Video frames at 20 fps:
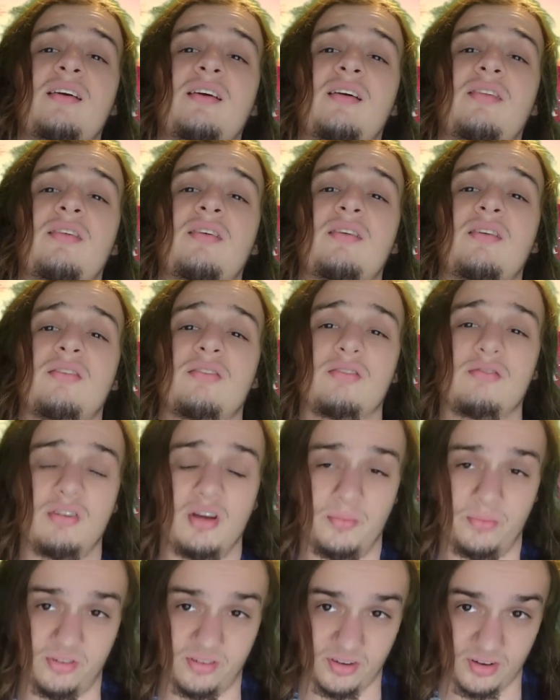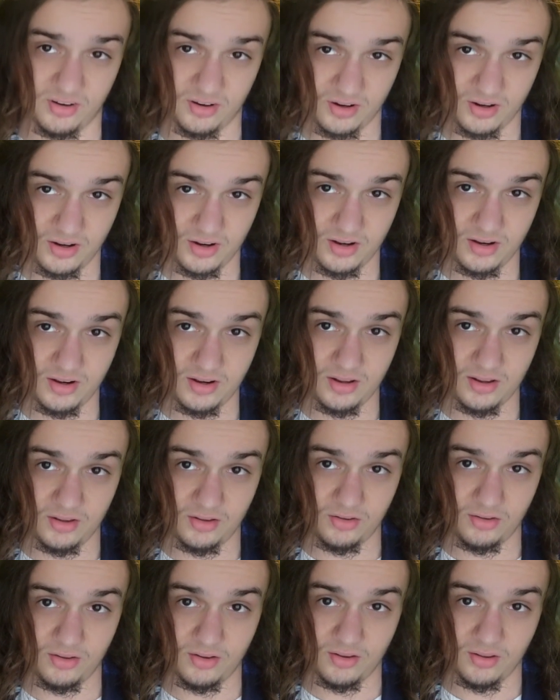in the
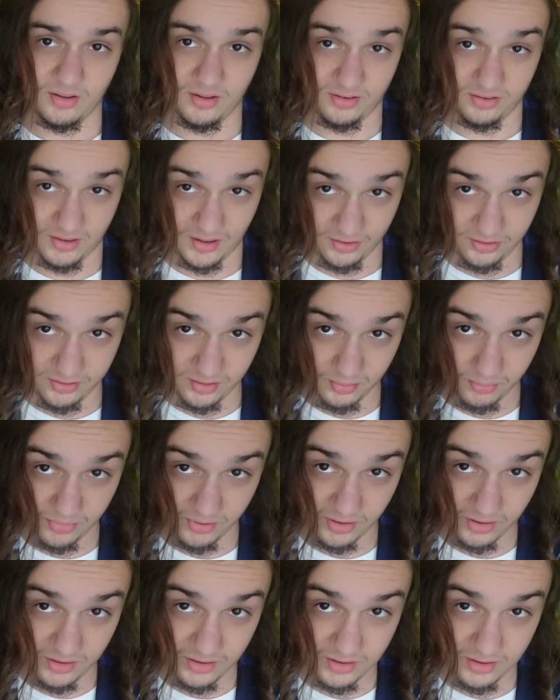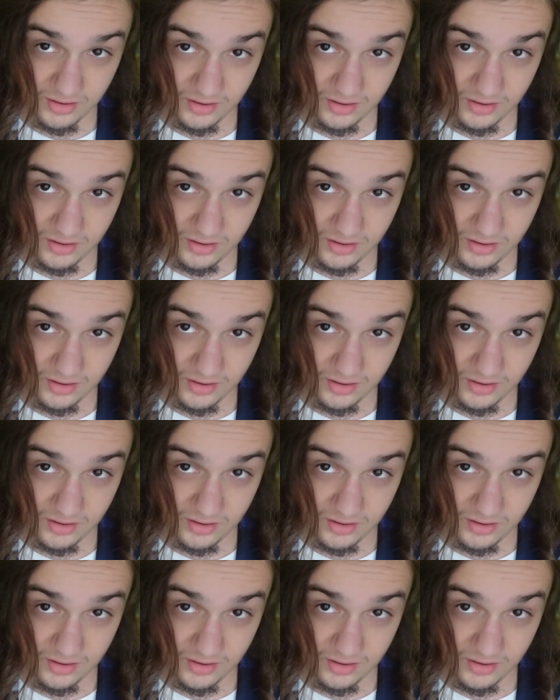description. It's that simple.